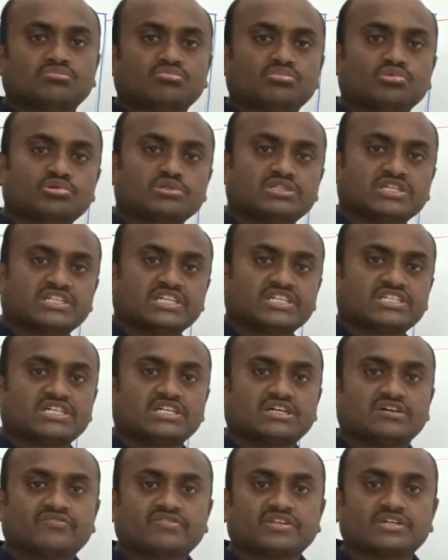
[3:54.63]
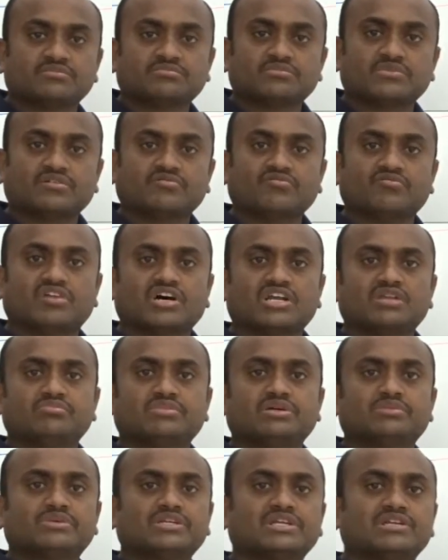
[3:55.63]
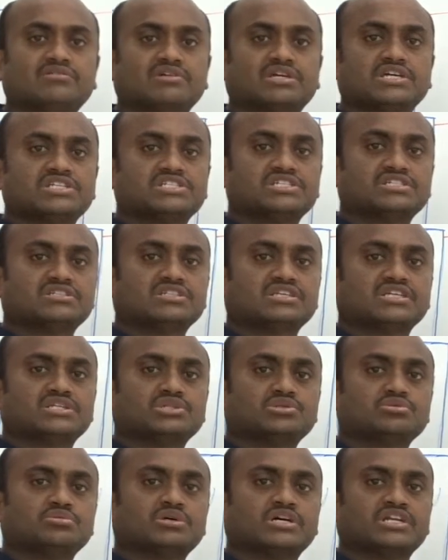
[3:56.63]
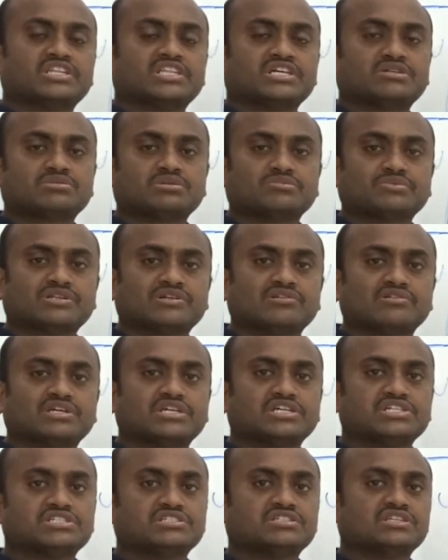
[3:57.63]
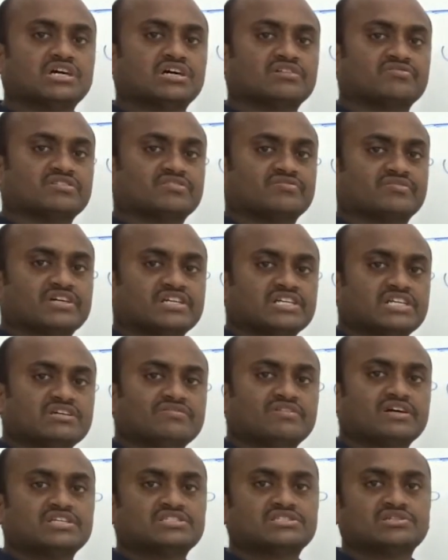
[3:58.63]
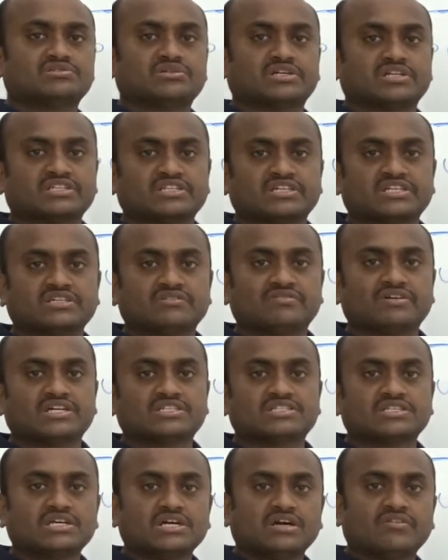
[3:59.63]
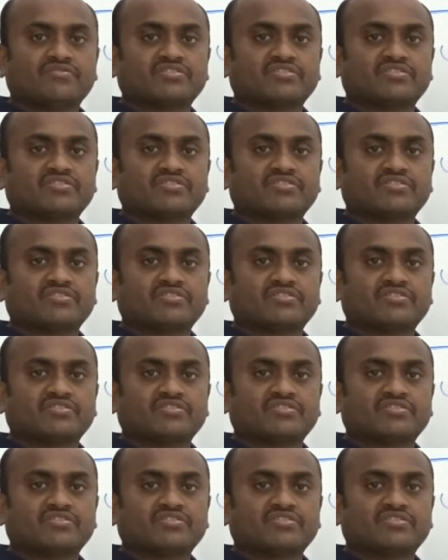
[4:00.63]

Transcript: move the data from one memory location into another memory location, or from one device into another device,